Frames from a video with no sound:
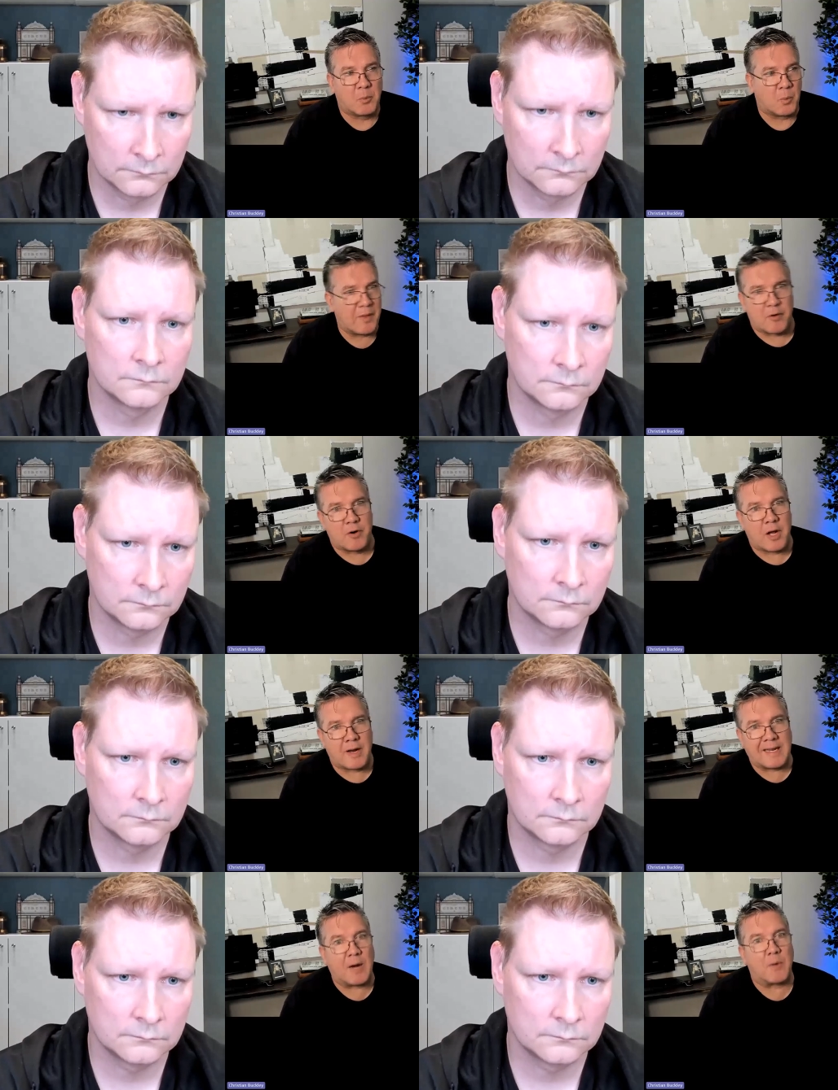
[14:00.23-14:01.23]
Speaker 1: whether or
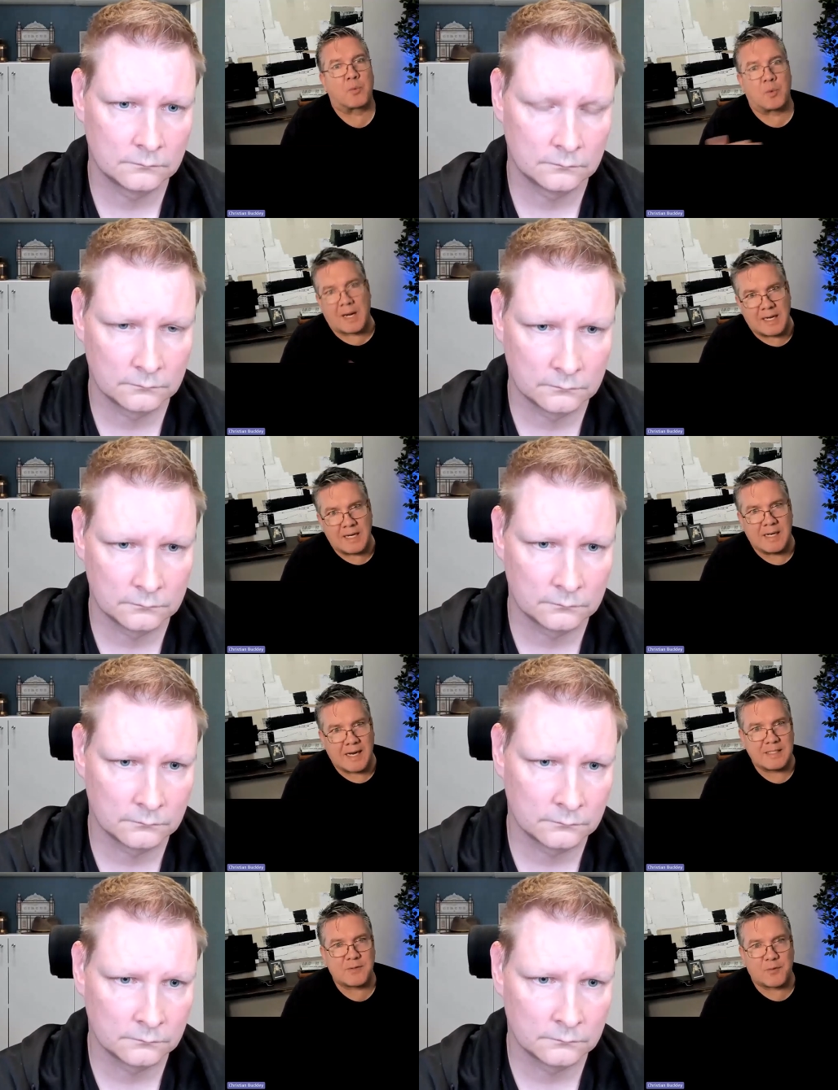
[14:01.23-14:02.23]
not I get
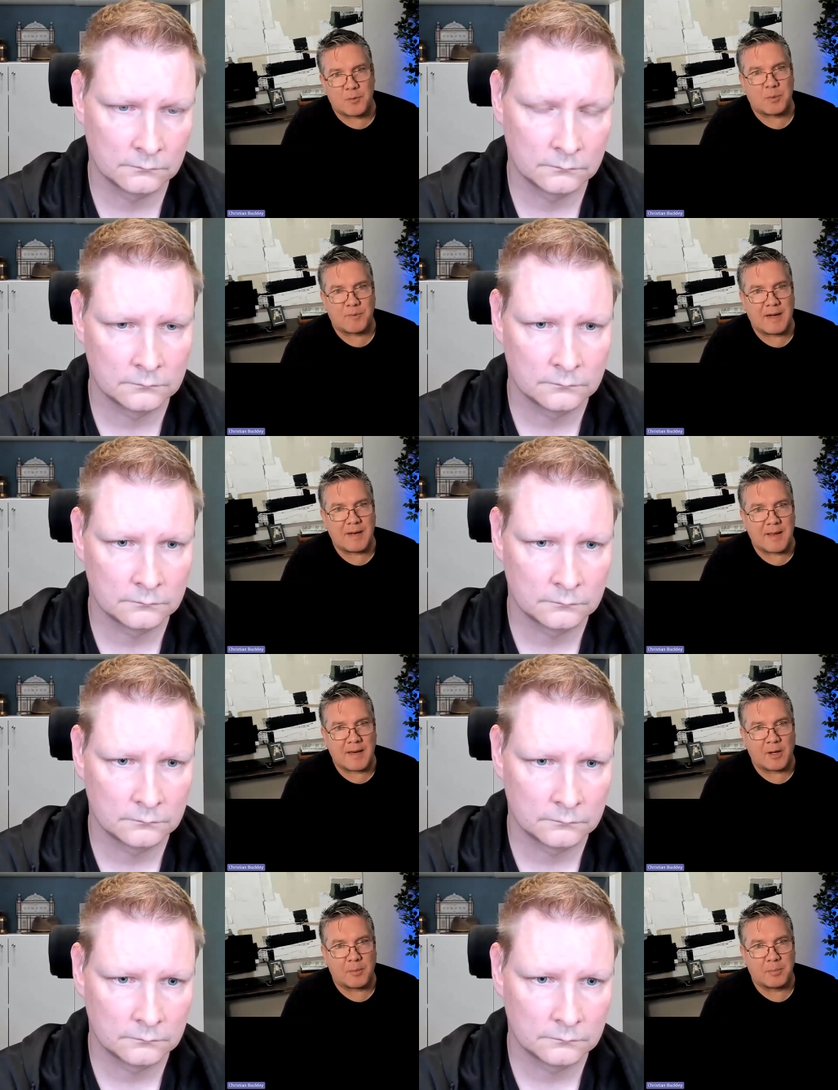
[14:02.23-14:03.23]
recognized for providing
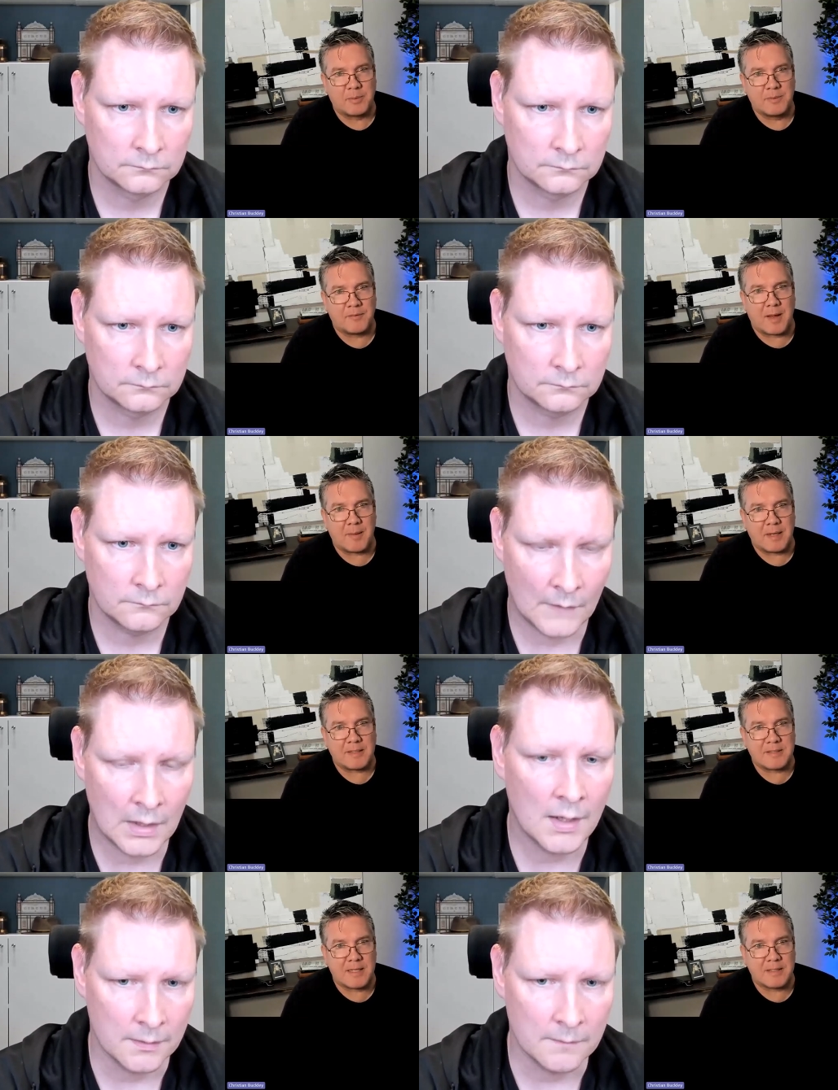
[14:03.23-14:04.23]
that help, if that
Speaker 2: makes
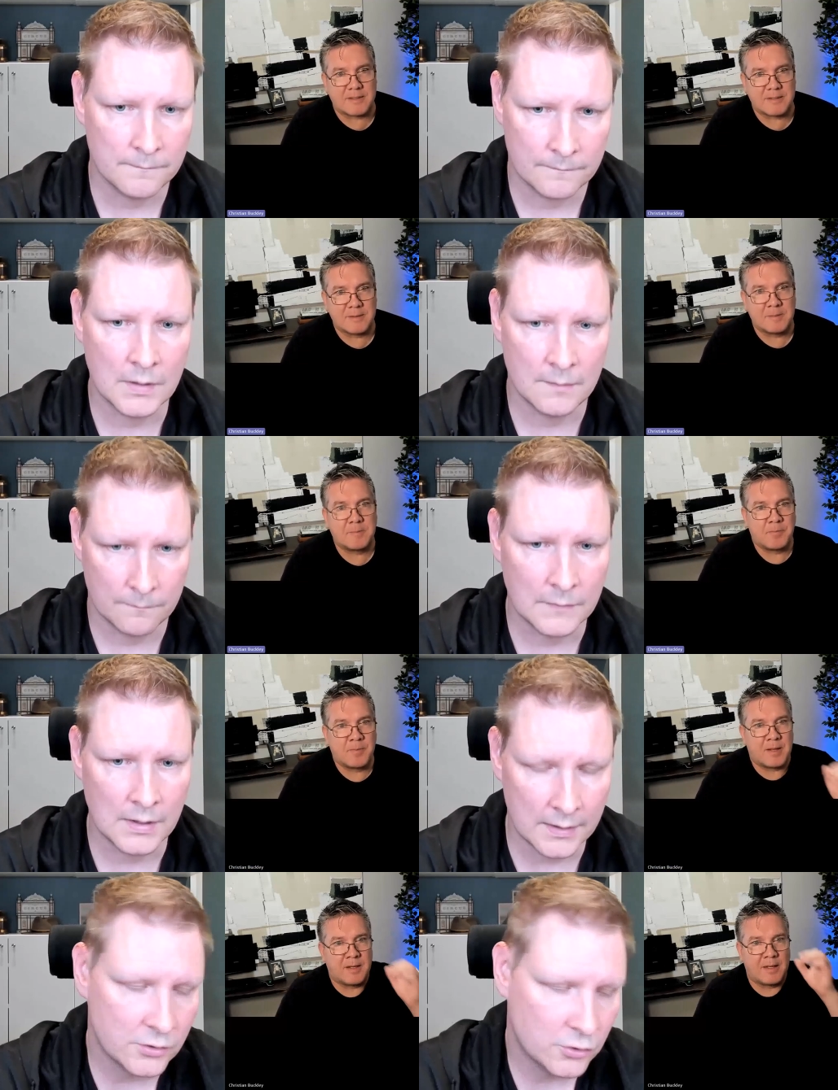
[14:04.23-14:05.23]
yeah, sense. Yeah,
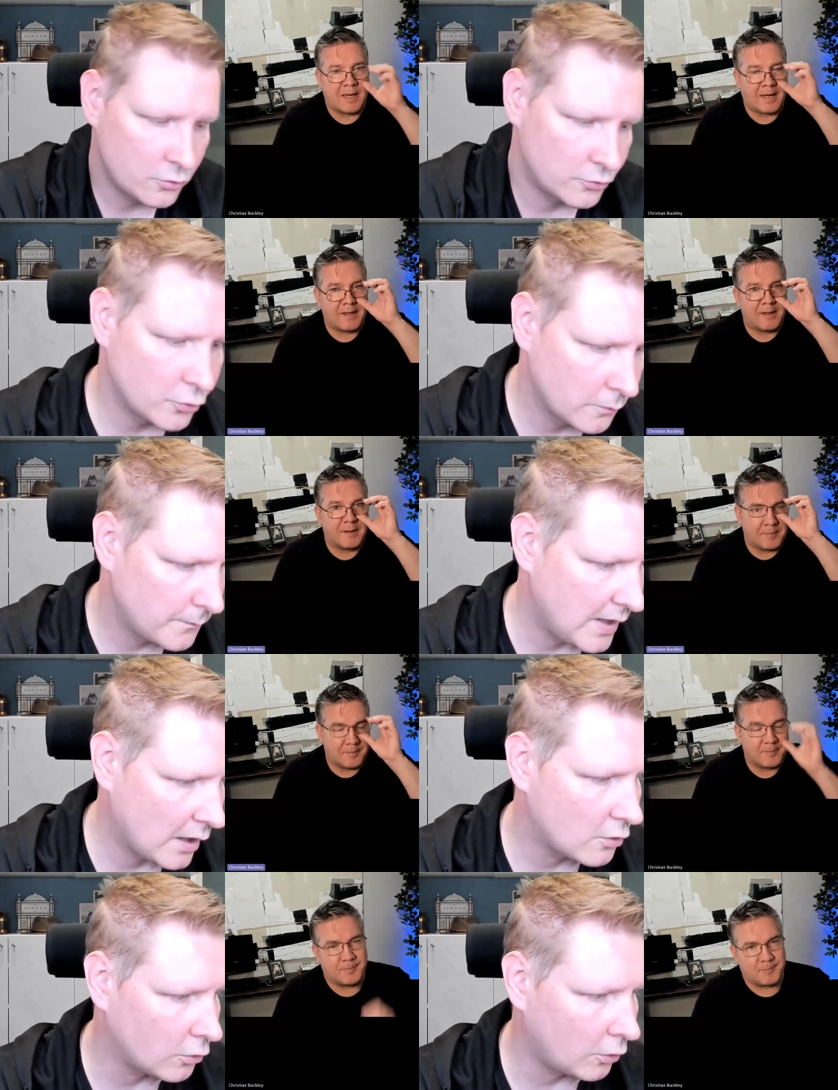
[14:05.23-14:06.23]
yeah, it sh- shouldn't be
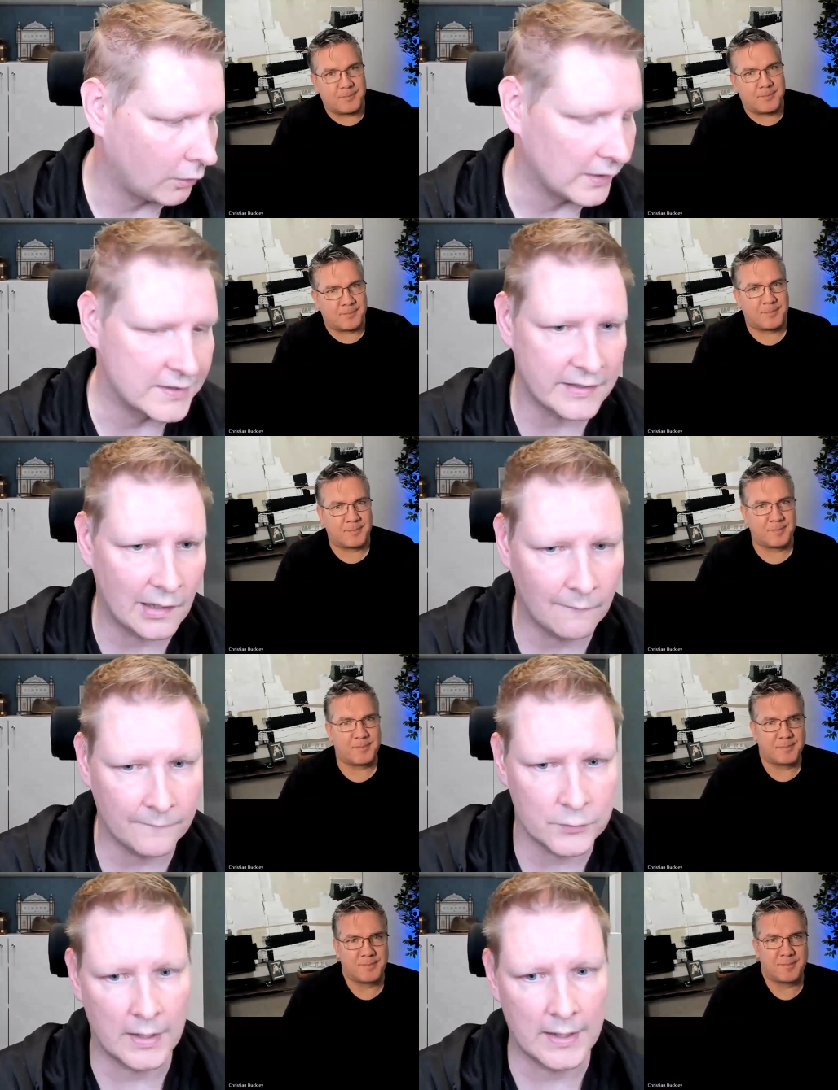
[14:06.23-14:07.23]
a goal
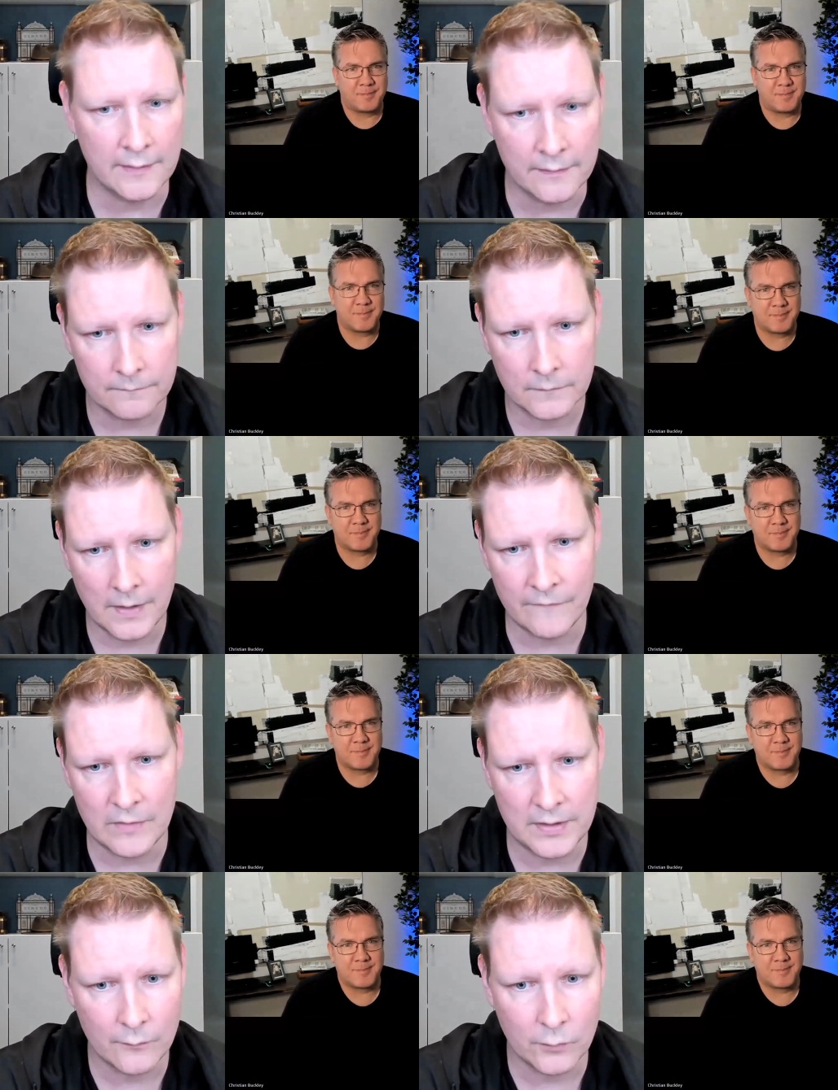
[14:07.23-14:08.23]
itself to get an M
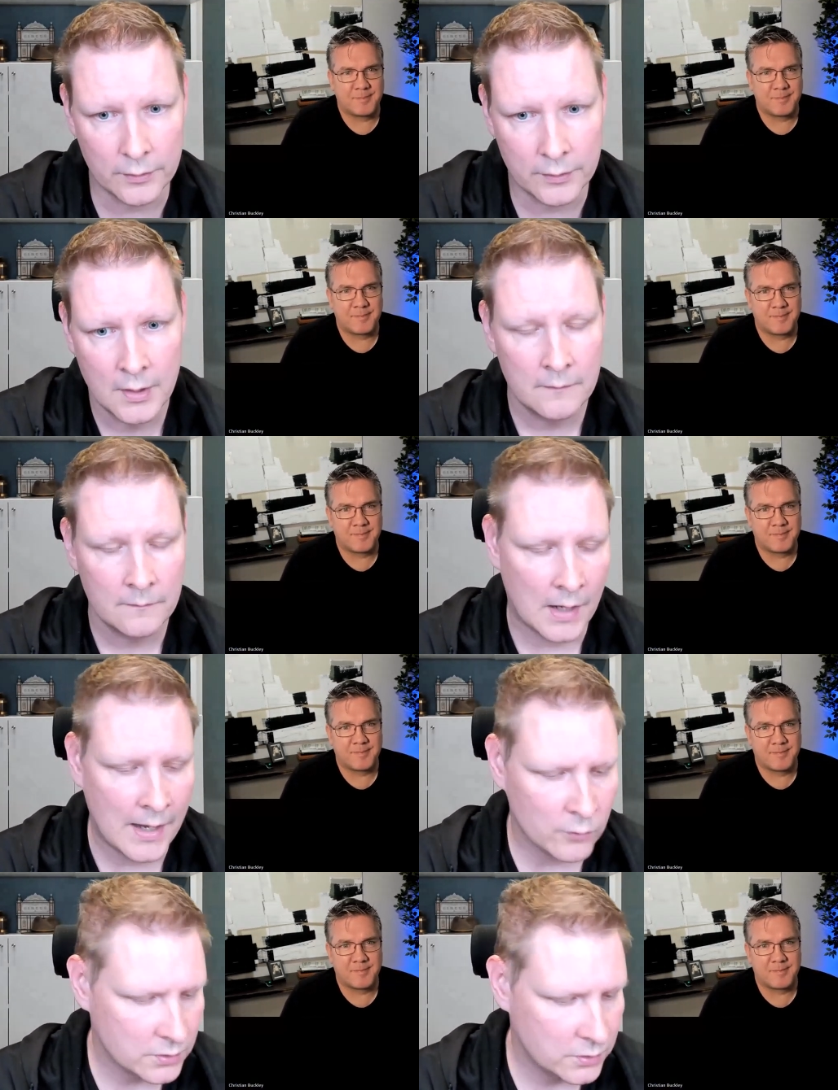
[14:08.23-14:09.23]
V P award.
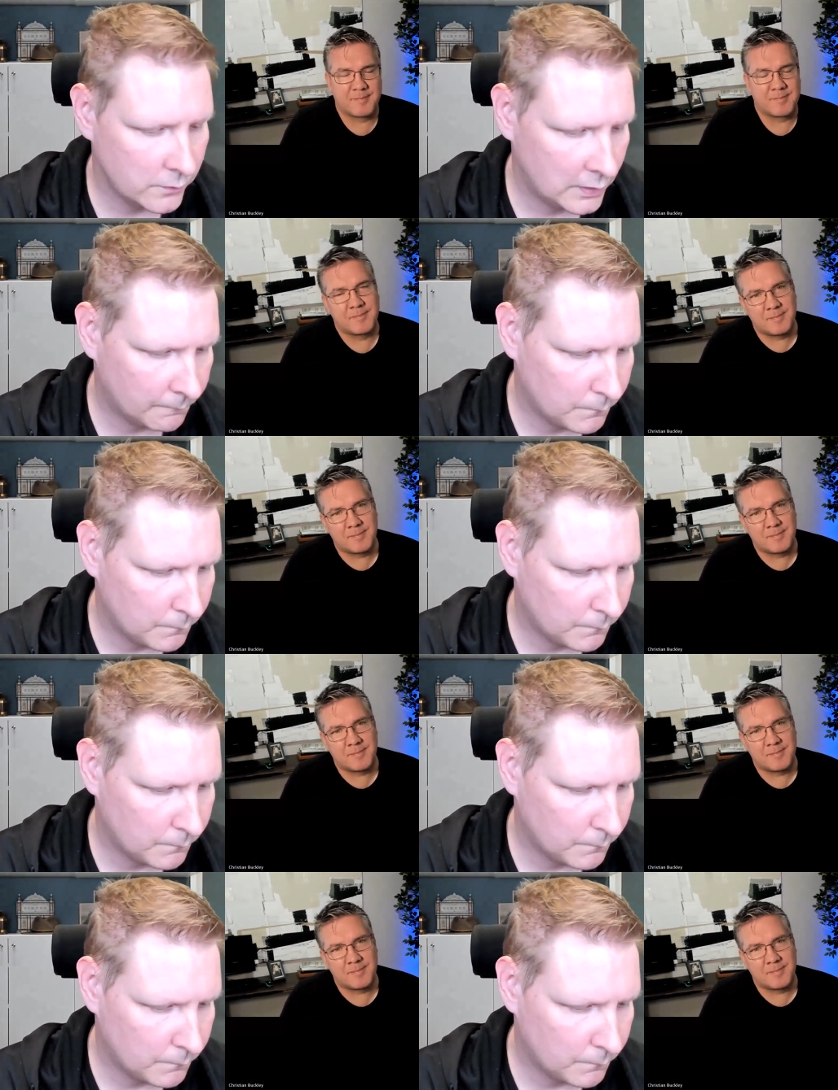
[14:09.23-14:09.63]
I was doing